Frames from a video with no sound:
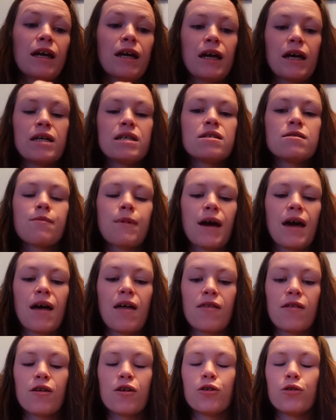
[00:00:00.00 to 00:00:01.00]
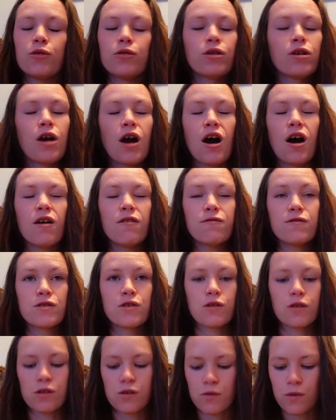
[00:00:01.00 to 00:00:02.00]
Guest by Heather Gudenkauf. So
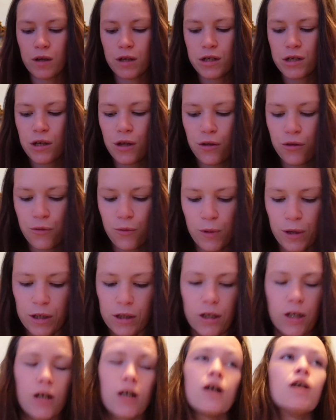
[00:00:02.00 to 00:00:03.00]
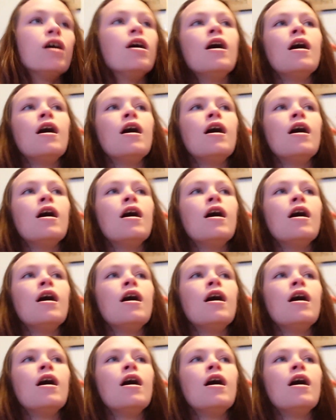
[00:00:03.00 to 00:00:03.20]
this one is a thriller